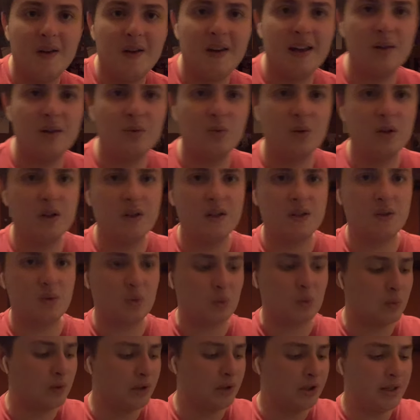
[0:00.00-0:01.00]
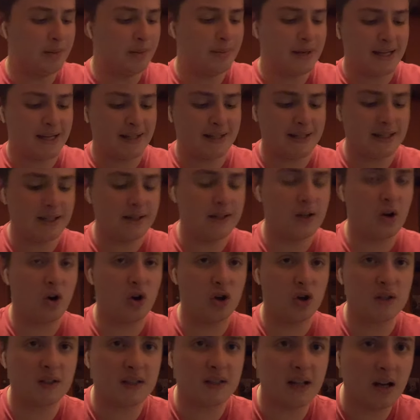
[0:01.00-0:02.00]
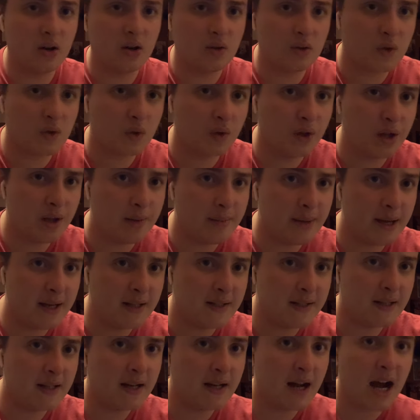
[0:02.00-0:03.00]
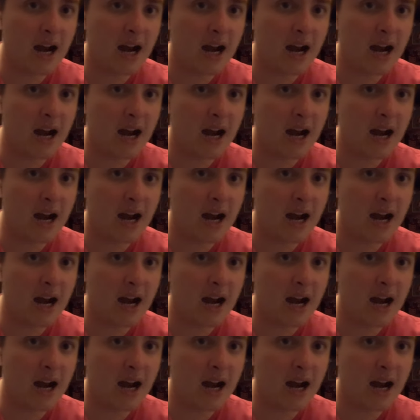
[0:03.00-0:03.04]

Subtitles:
It was really amazing. The art style was really amazing.